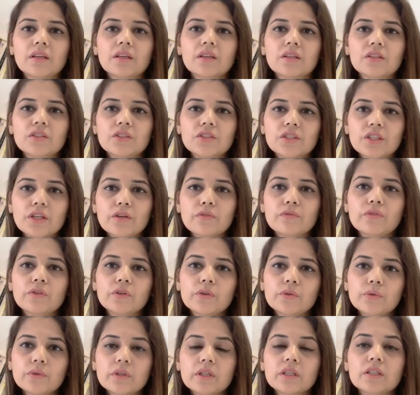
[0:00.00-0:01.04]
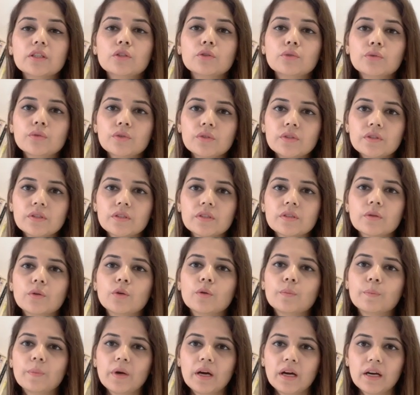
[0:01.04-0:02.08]
J'ai vu un ours au
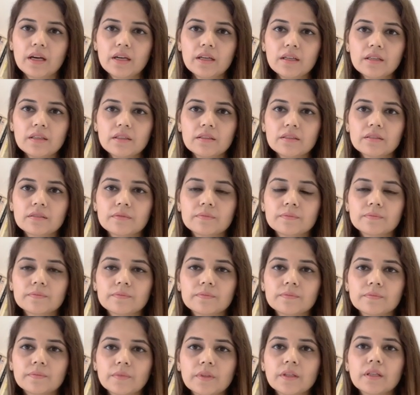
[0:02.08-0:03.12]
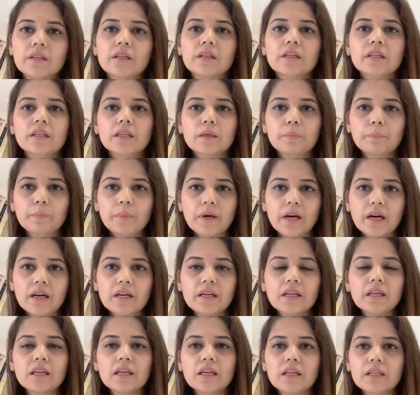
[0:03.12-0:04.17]
parc. Le
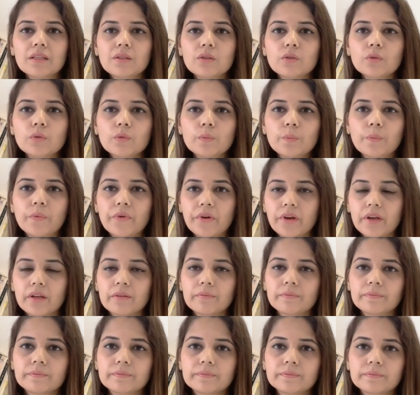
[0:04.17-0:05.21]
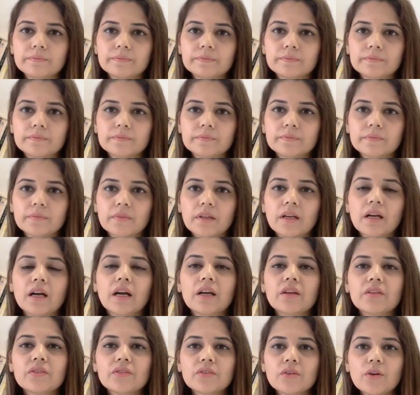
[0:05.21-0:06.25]
parc est tout près. I
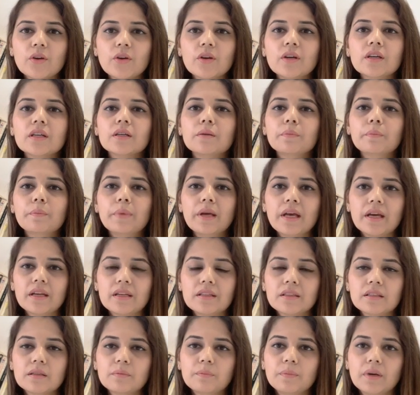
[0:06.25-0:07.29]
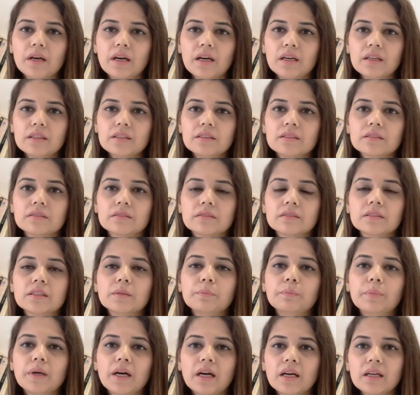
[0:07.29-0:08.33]
saw a bear in the park. The
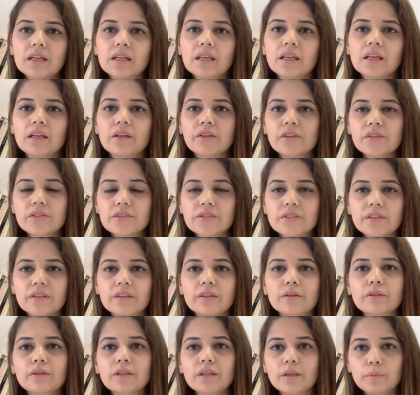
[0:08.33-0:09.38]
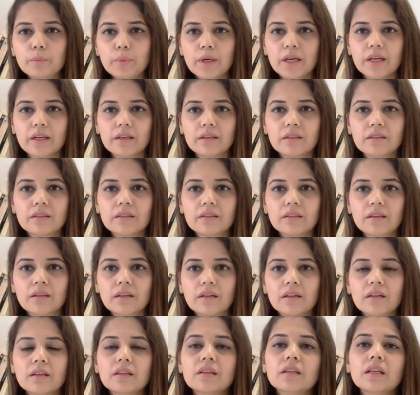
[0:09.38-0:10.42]
park is nearby.
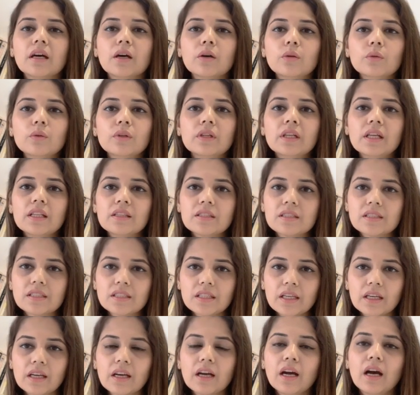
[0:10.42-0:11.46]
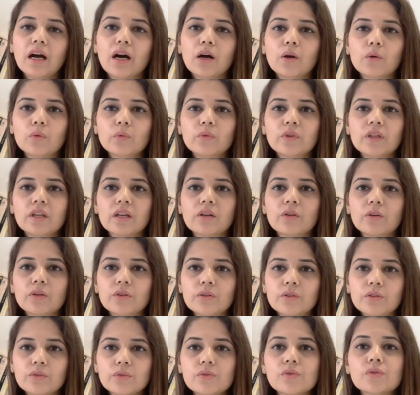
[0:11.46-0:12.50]
Now let's check how we are going to
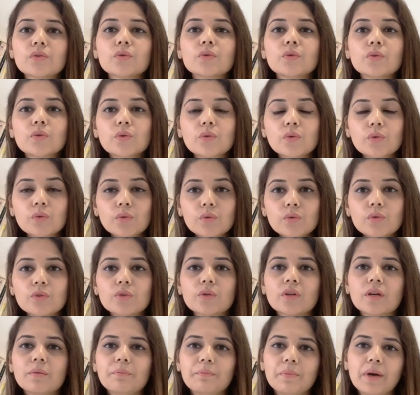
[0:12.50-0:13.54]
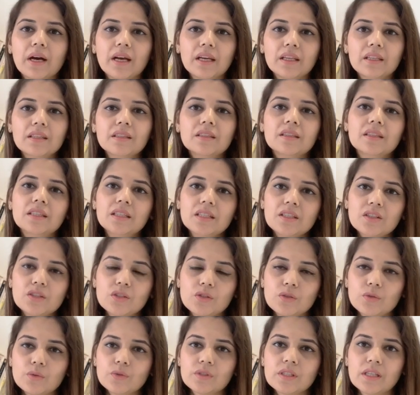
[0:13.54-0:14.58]
use ou to combine these
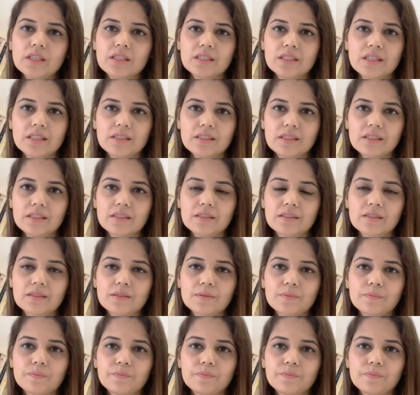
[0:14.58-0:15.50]
two sentences.